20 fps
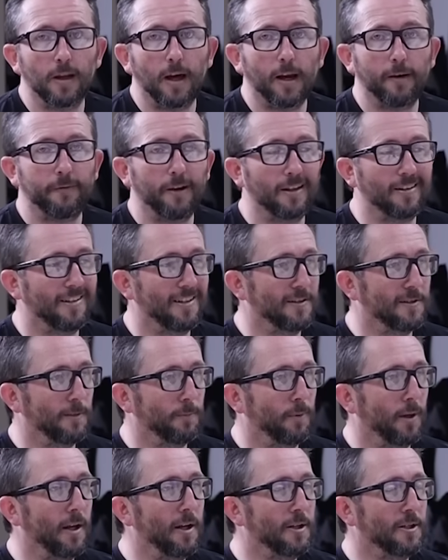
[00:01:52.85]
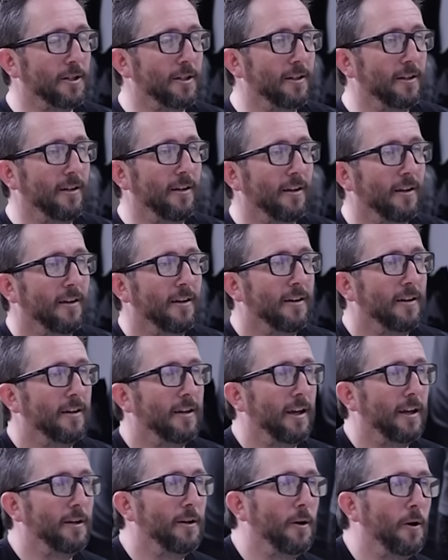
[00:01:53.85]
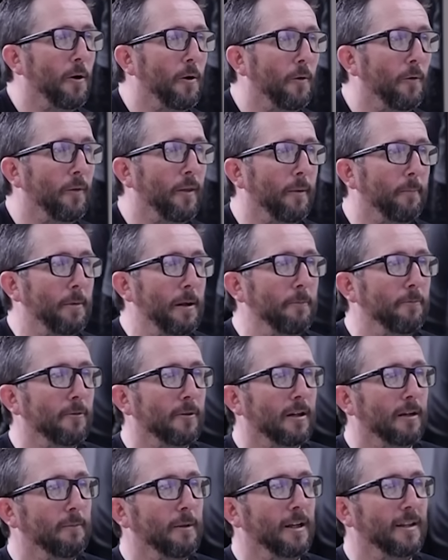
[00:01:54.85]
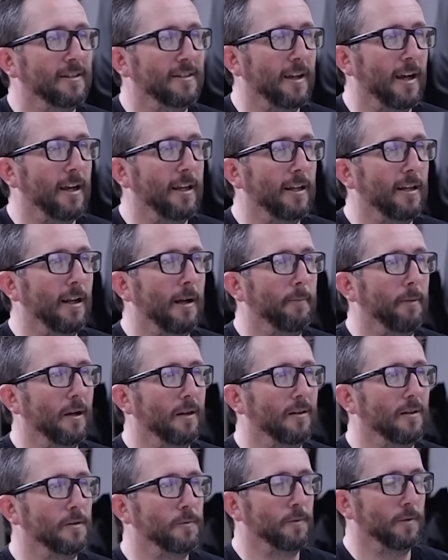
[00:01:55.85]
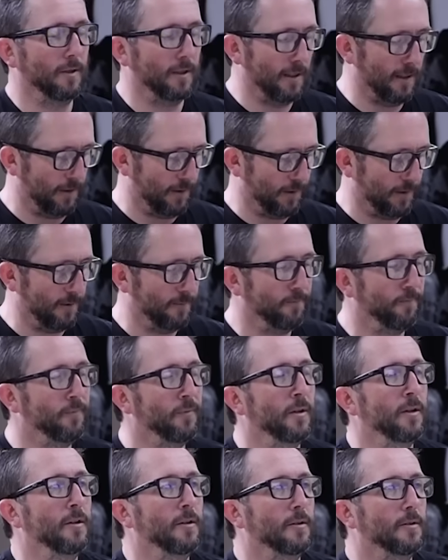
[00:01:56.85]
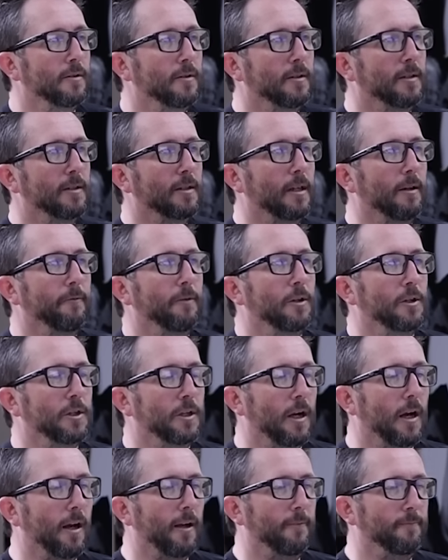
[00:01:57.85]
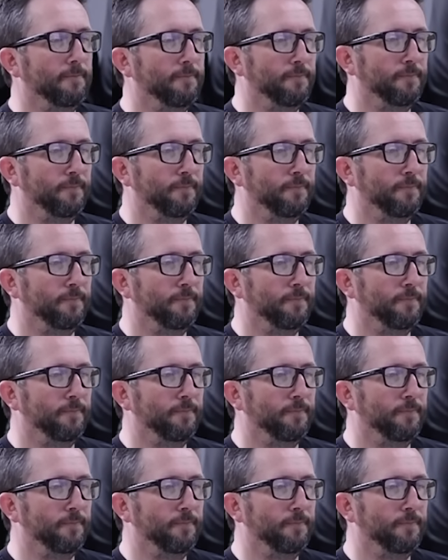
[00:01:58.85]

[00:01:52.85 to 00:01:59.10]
A lot of anticipation, and I know that people are gonna be excited about this release. So let's give it a shot.